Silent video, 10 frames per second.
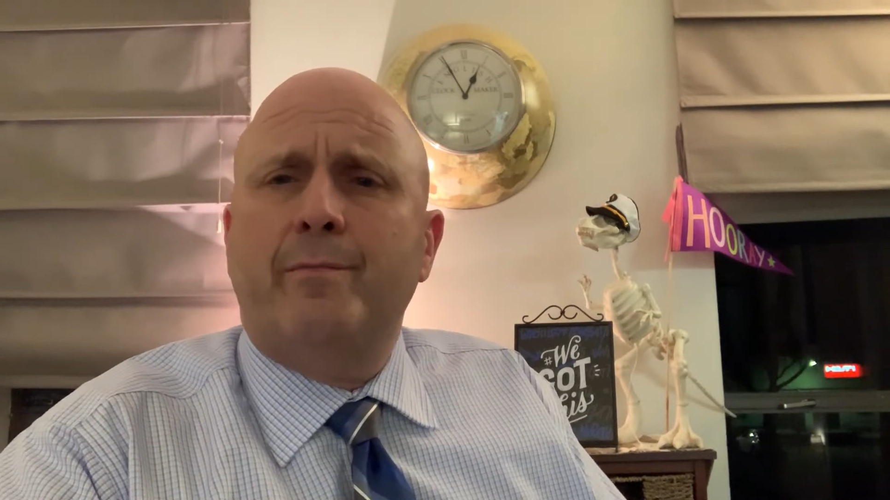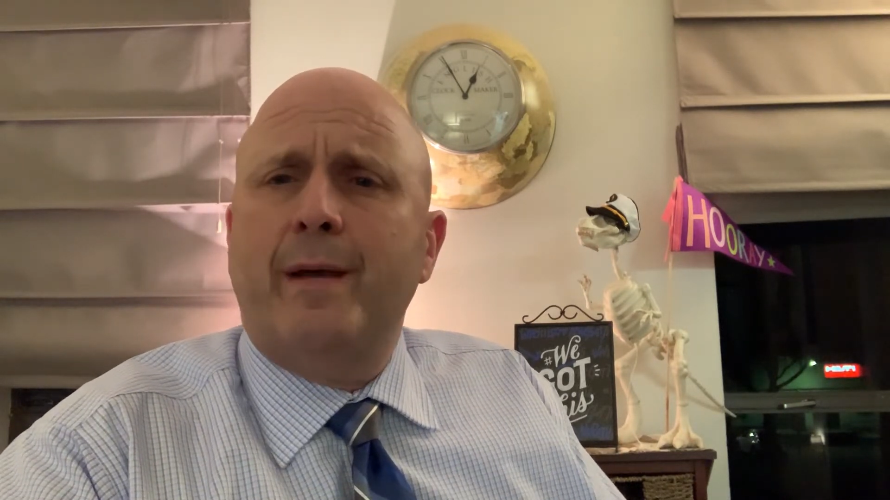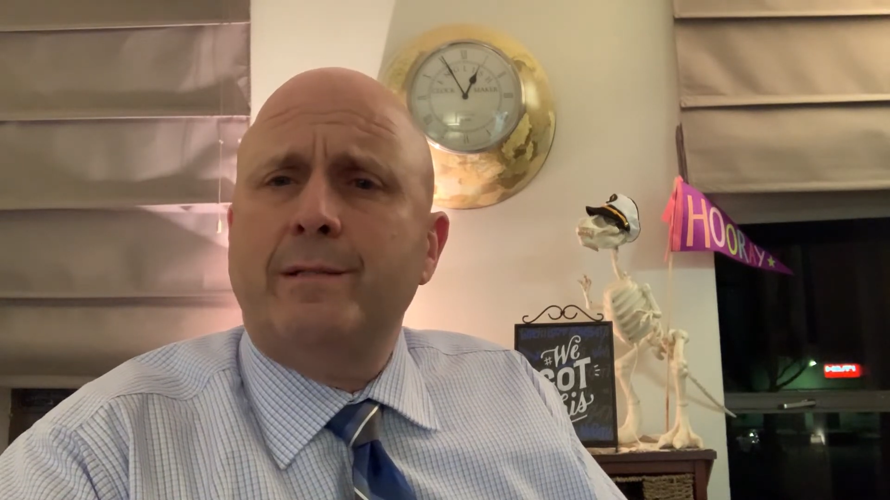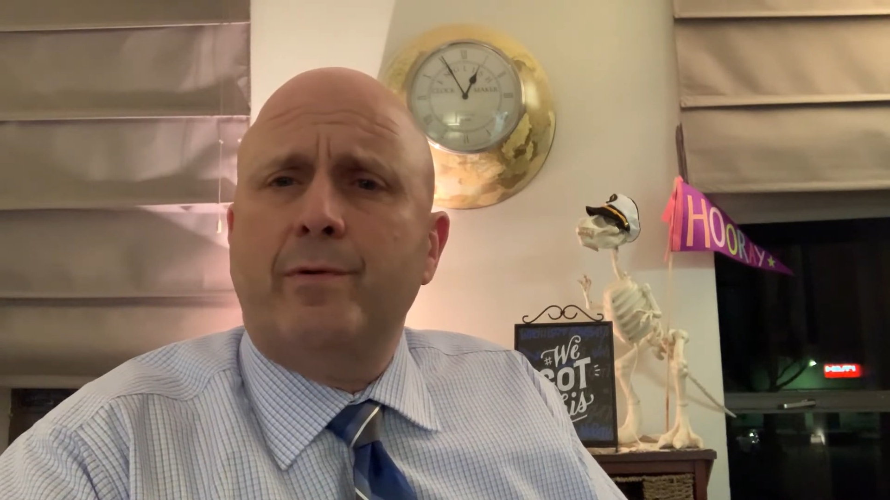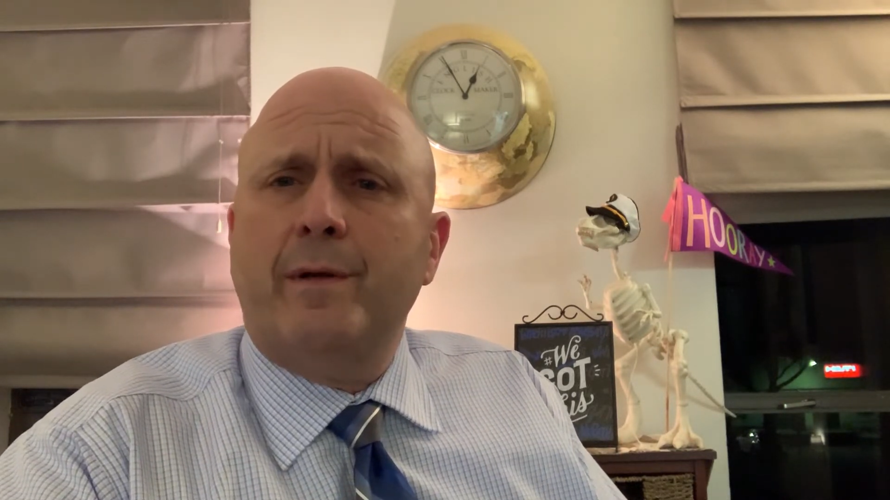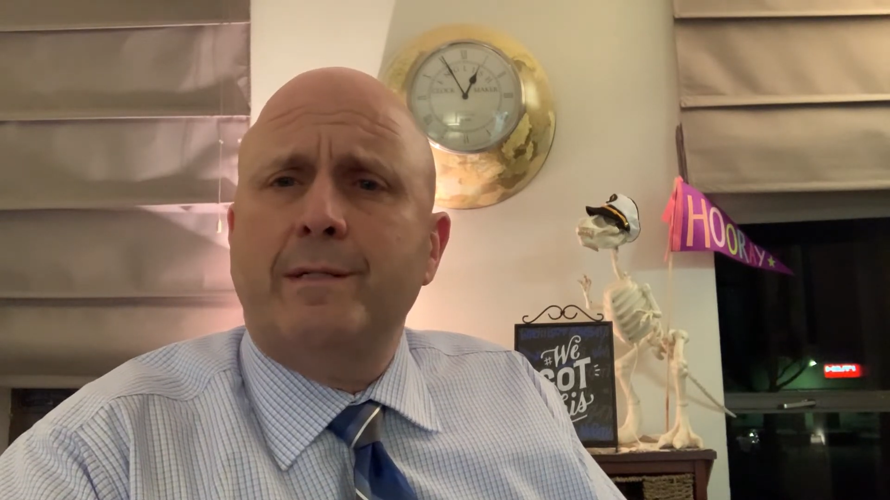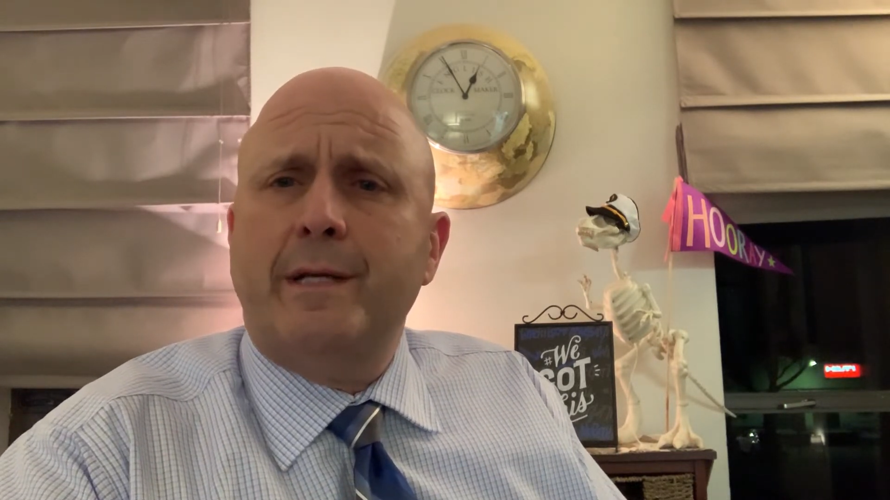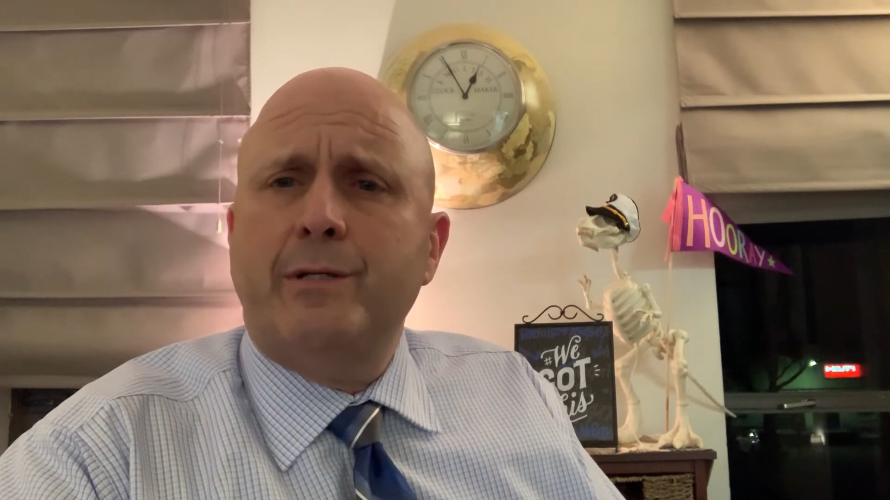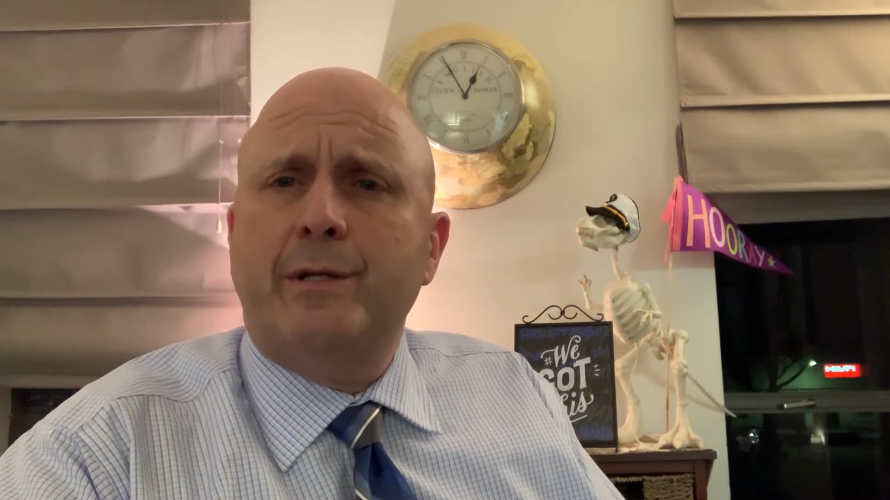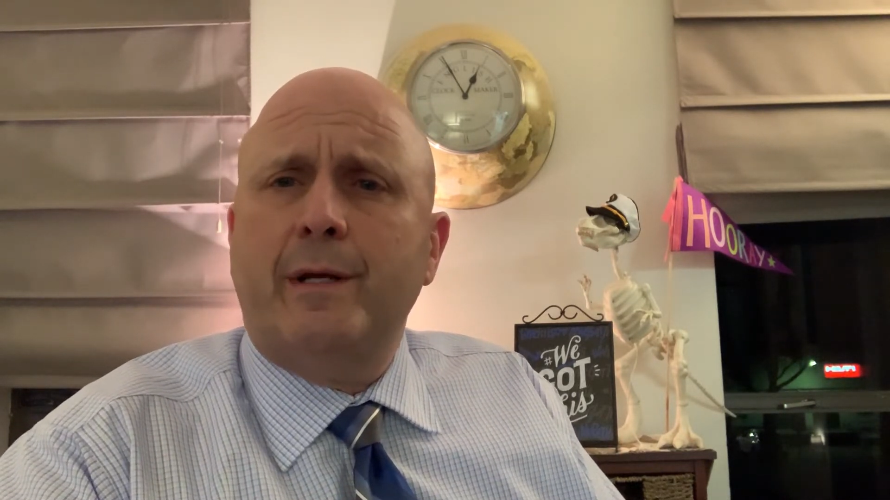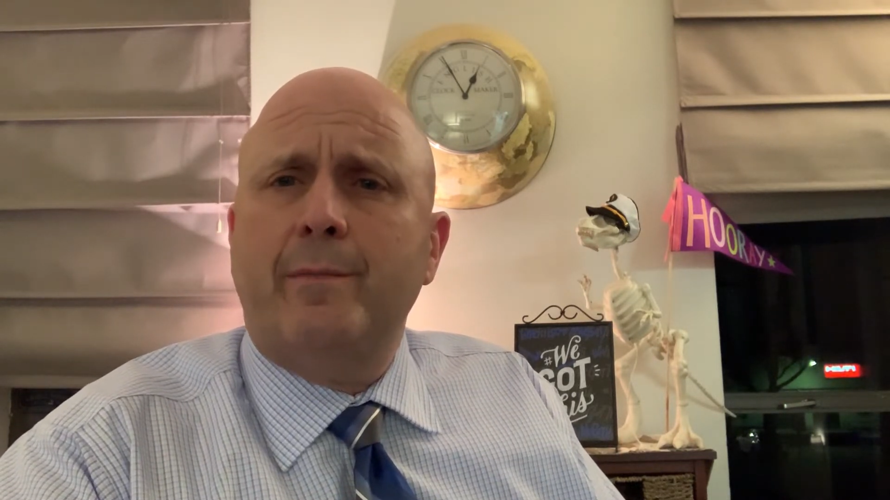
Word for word: best organization it